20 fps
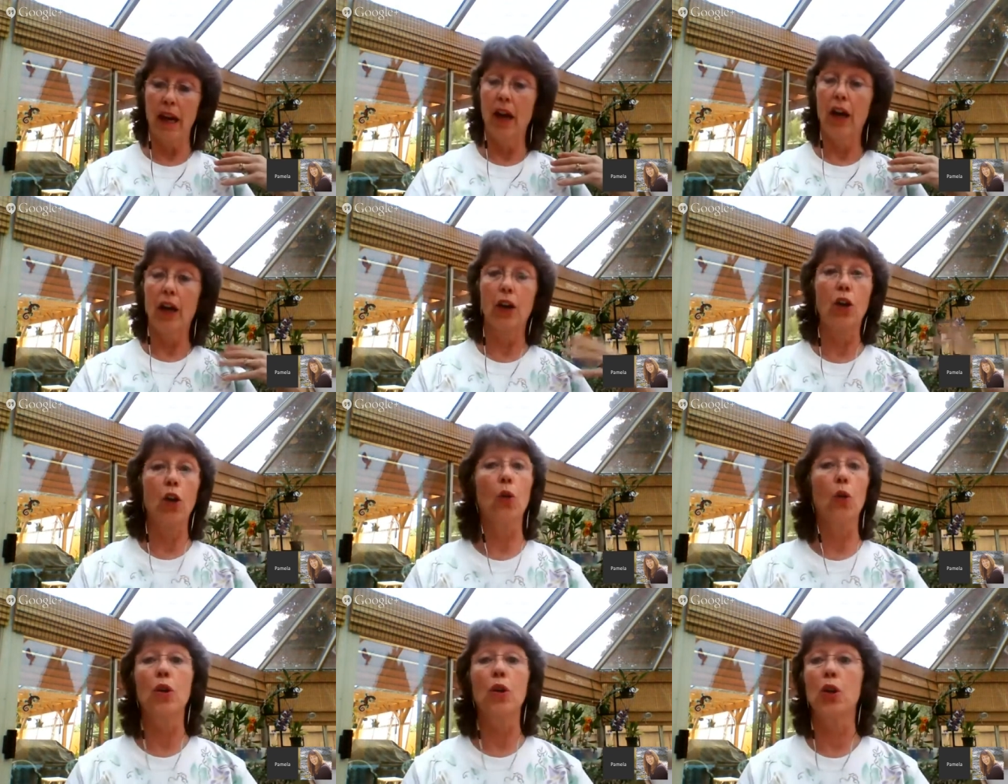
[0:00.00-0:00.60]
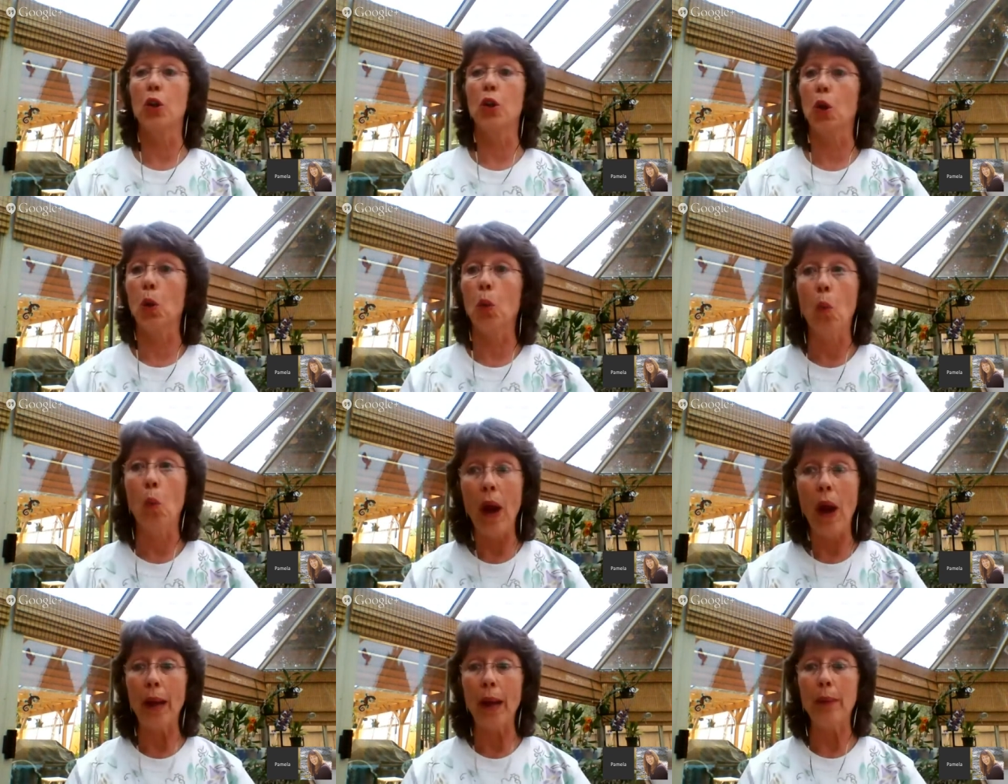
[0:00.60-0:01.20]
Go to your
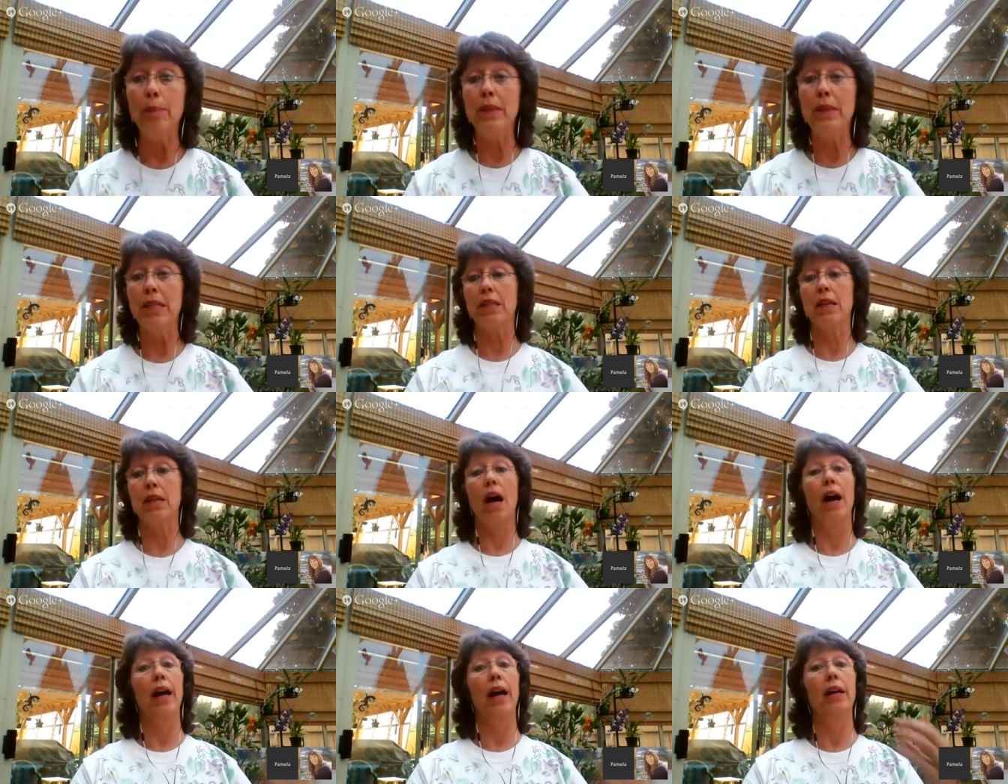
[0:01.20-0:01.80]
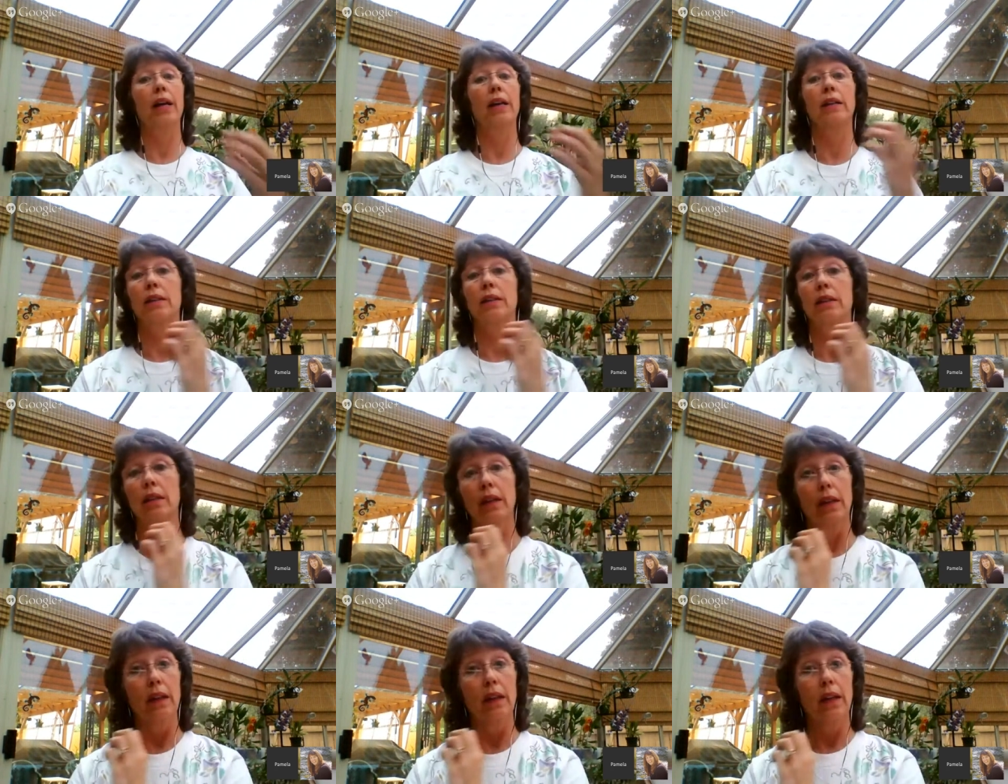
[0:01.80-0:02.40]
website,
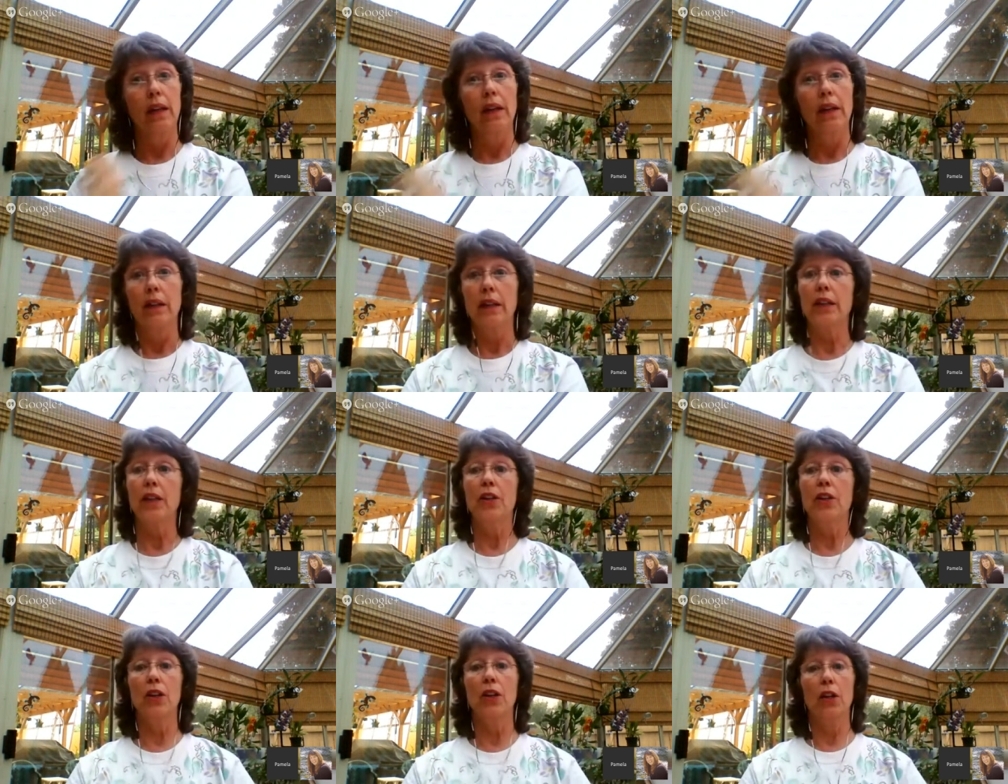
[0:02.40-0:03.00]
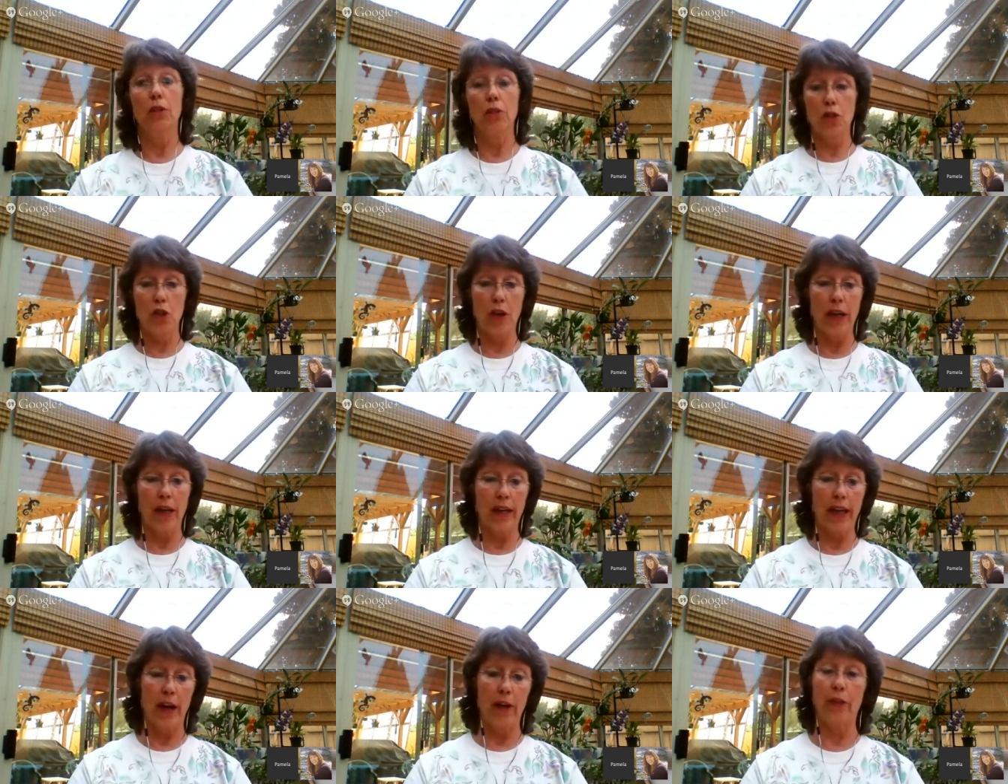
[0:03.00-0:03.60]
you know, check
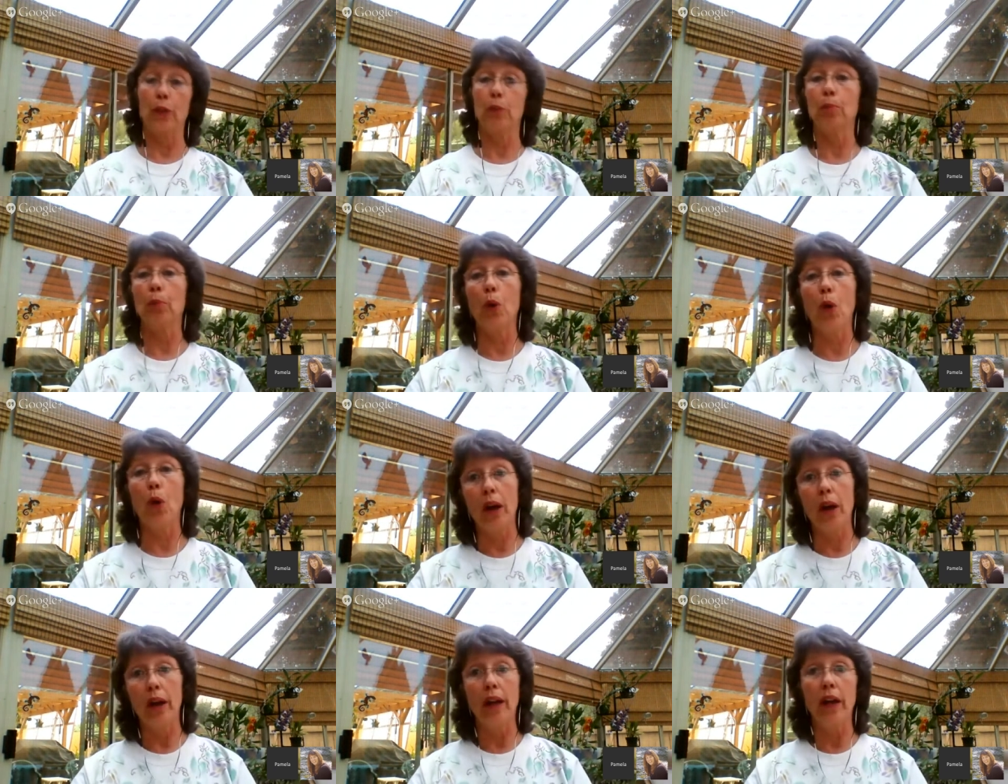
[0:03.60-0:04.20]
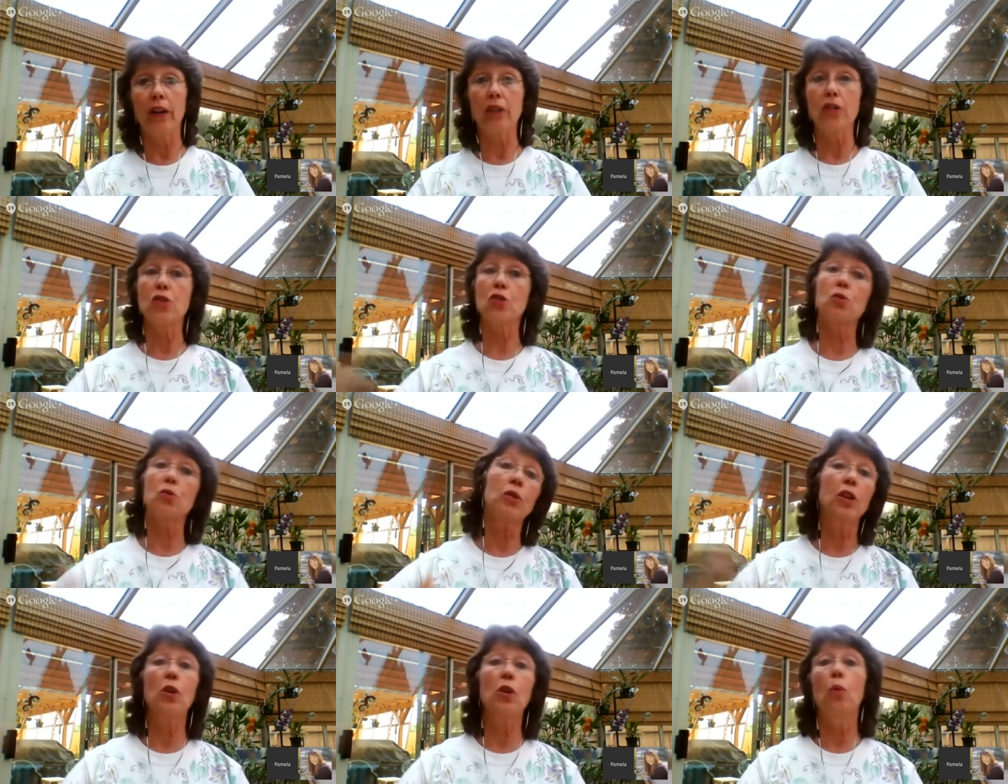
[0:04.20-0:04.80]
out the products,
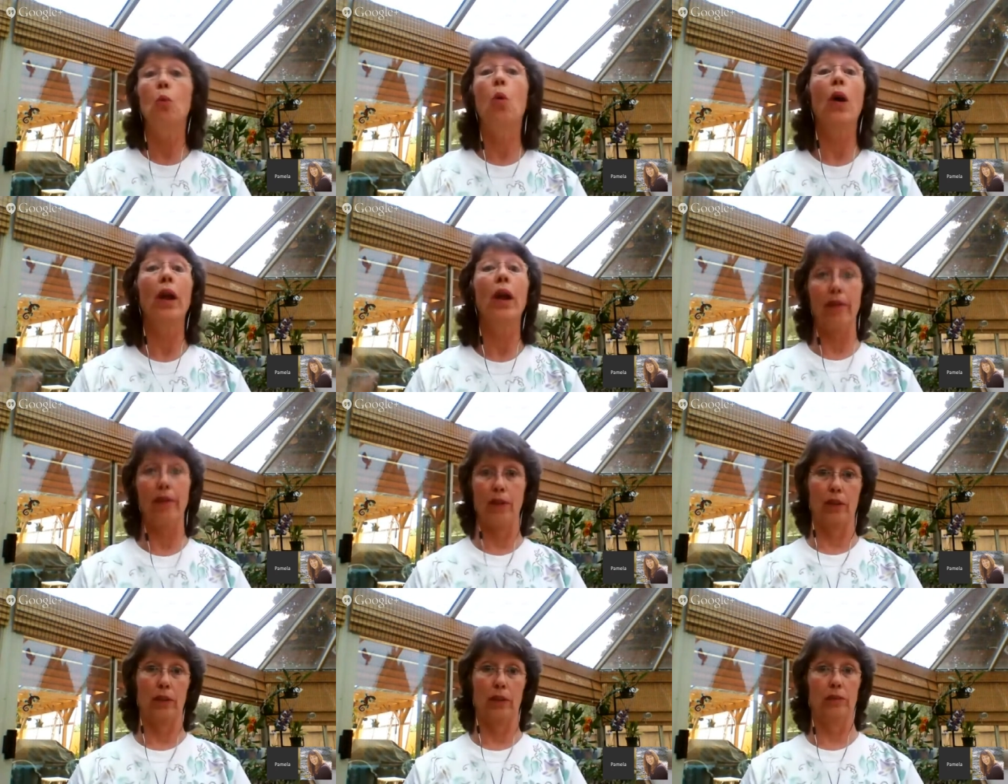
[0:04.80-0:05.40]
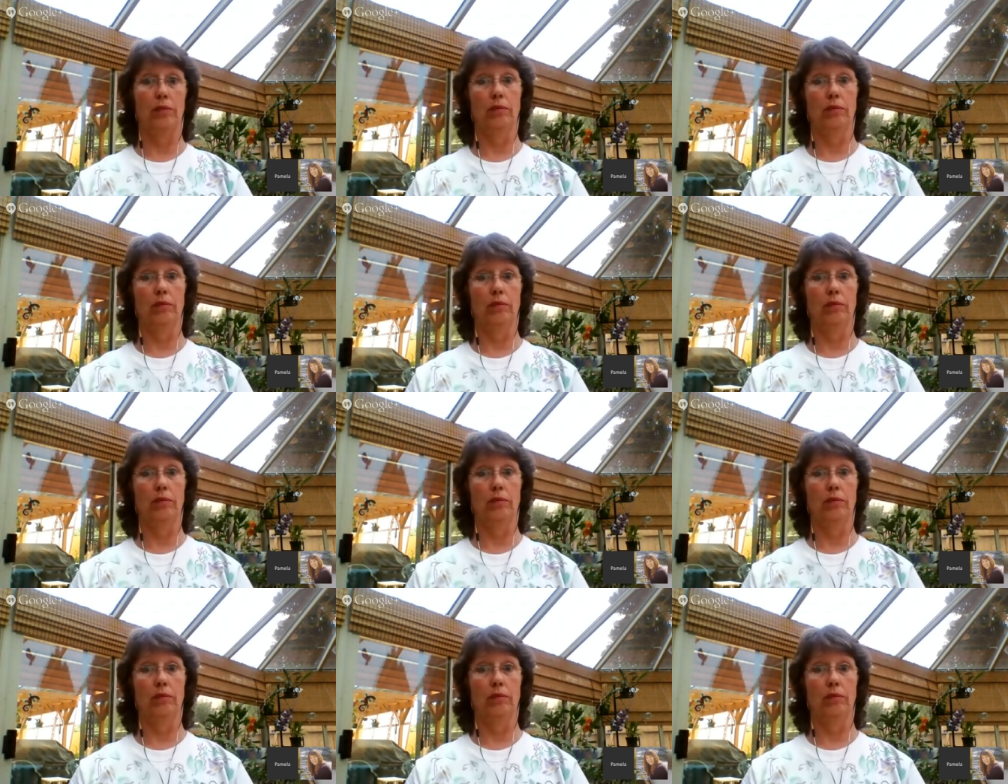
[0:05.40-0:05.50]
whatever.